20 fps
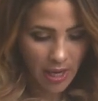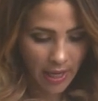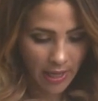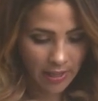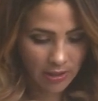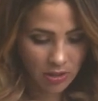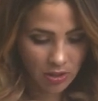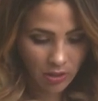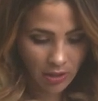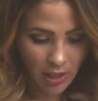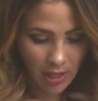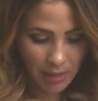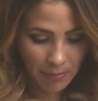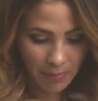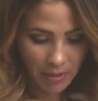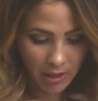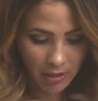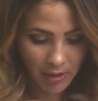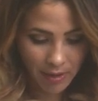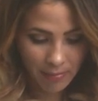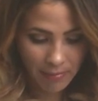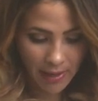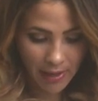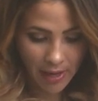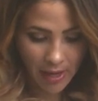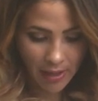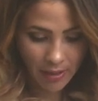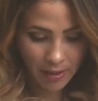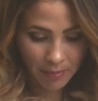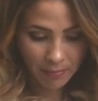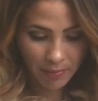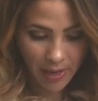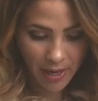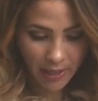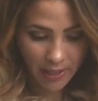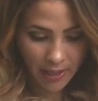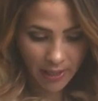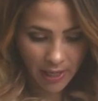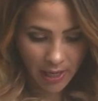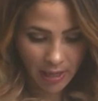And so then I'm gonna grab my other
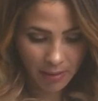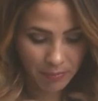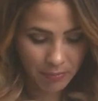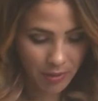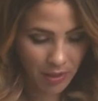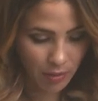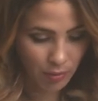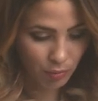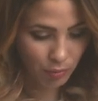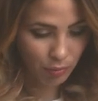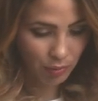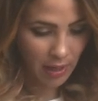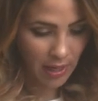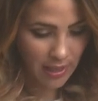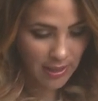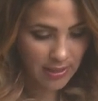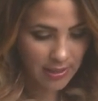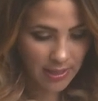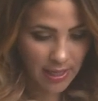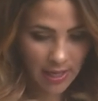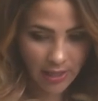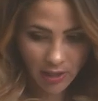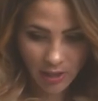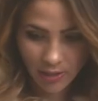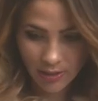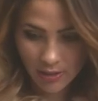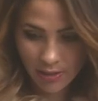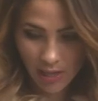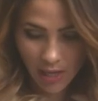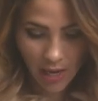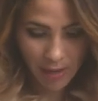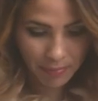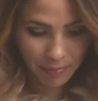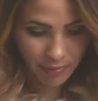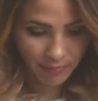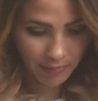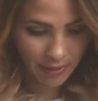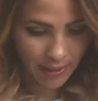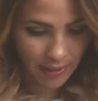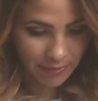pocket and I'm putting it right side on top
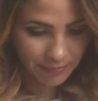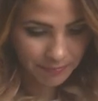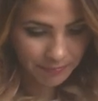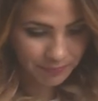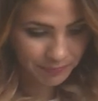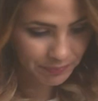of it.